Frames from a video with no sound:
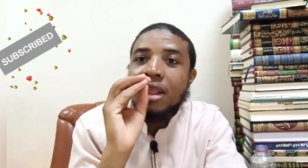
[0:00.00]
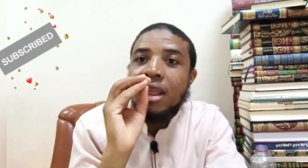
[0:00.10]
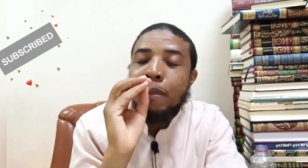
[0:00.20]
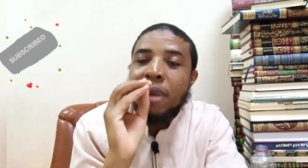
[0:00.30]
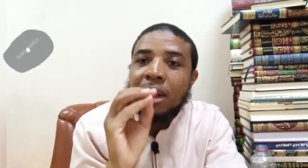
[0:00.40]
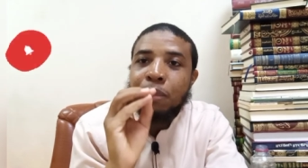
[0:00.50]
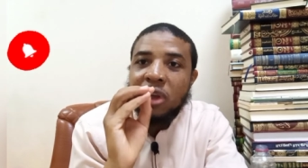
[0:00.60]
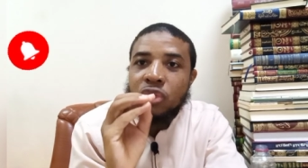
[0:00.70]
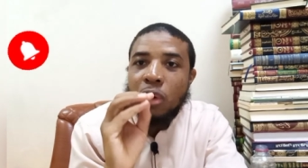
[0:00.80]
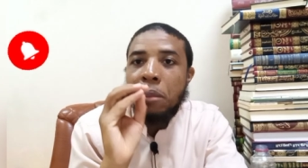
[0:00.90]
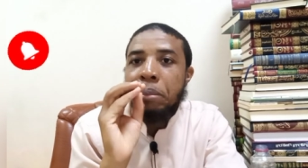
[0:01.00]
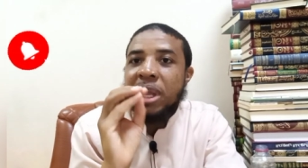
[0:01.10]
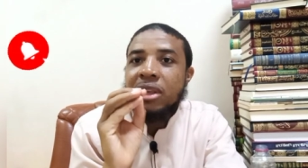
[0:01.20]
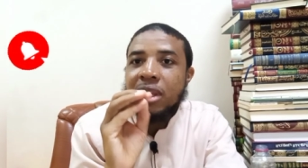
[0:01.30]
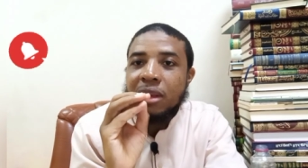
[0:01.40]
the bad picture
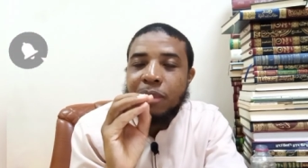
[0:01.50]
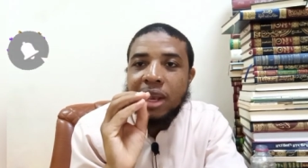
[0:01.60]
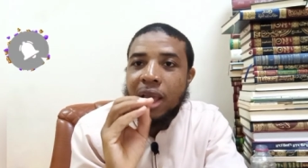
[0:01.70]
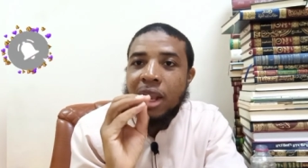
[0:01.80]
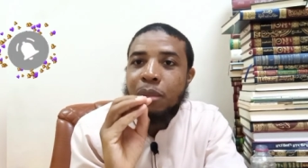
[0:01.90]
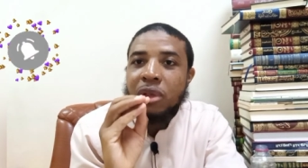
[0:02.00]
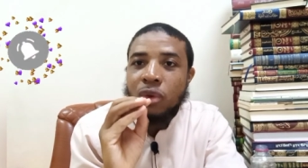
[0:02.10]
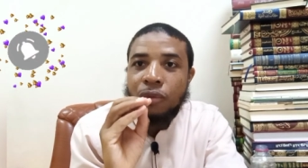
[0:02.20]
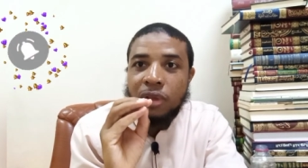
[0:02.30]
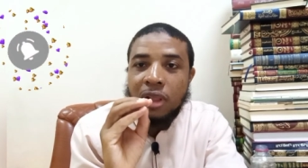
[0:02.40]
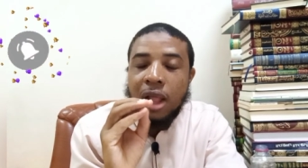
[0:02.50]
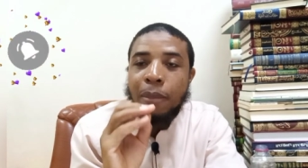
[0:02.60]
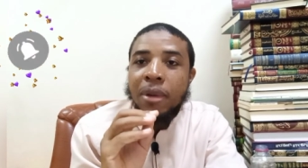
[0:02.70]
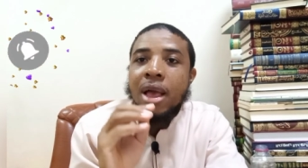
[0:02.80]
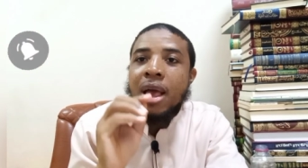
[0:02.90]
painted by the enemies of
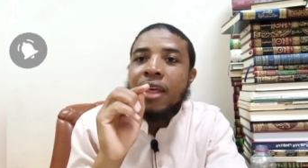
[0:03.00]
Islam.